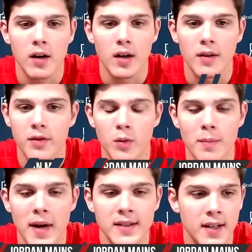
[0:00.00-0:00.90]
off of what
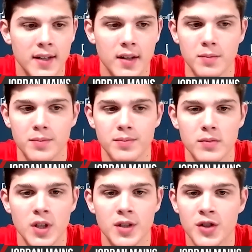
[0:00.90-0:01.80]
Matt said,
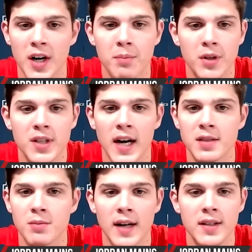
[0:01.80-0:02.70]
just trying to push guys
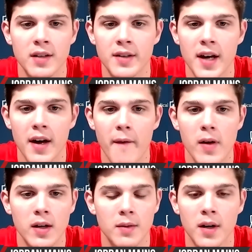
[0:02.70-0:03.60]
in practice every day,
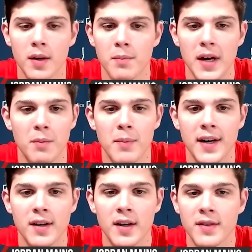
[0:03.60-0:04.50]
make them
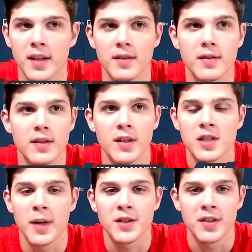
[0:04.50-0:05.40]
better. And then, you know,
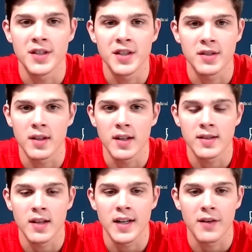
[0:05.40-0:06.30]
especially this year is
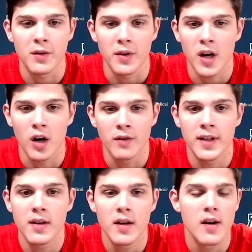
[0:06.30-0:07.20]
a lot different with
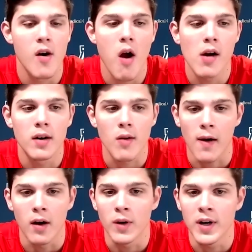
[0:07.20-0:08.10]
COVID.
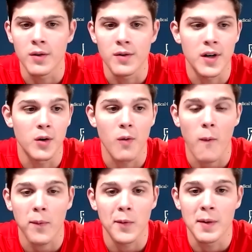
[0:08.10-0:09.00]
We don't know.
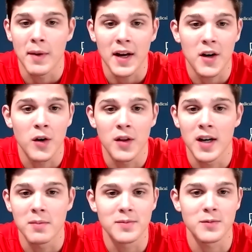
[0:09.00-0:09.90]
We might get called
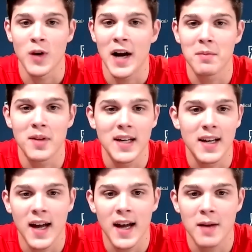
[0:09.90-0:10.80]
up randomly in
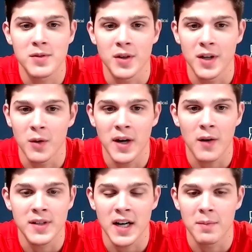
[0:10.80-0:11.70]
a game. So, you know, we
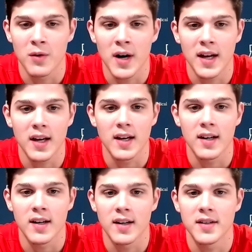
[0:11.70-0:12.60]
always got to be ready,
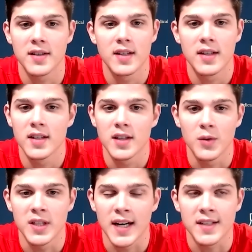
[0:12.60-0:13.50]
and
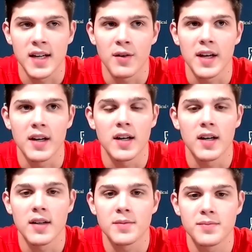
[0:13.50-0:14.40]
we just got to stay ready
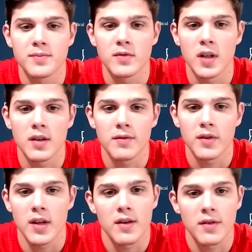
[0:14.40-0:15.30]
for
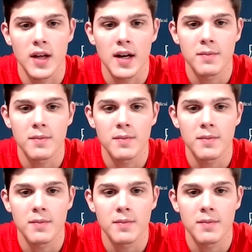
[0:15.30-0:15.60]
that.